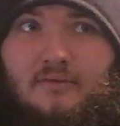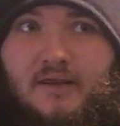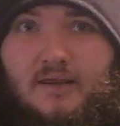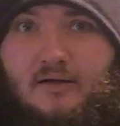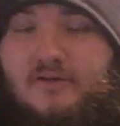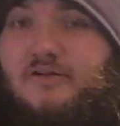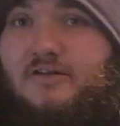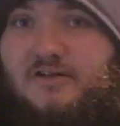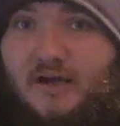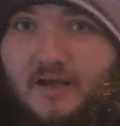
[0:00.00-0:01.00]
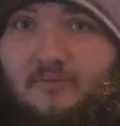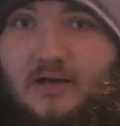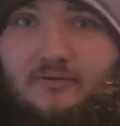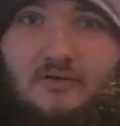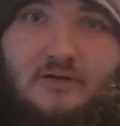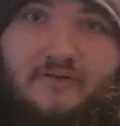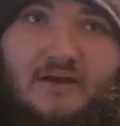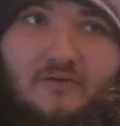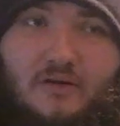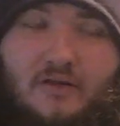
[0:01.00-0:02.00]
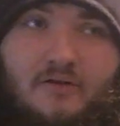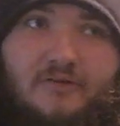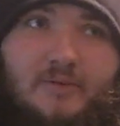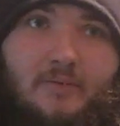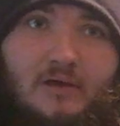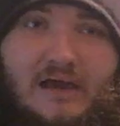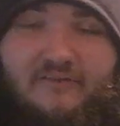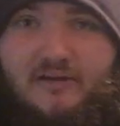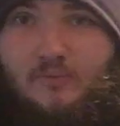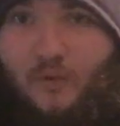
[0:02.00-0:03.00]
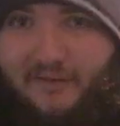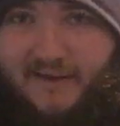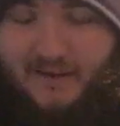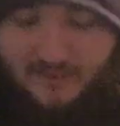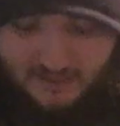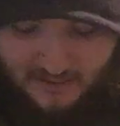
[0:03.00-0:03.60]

the Andre the Giant Battle Royal if you have one of those. Maybe you have him win that.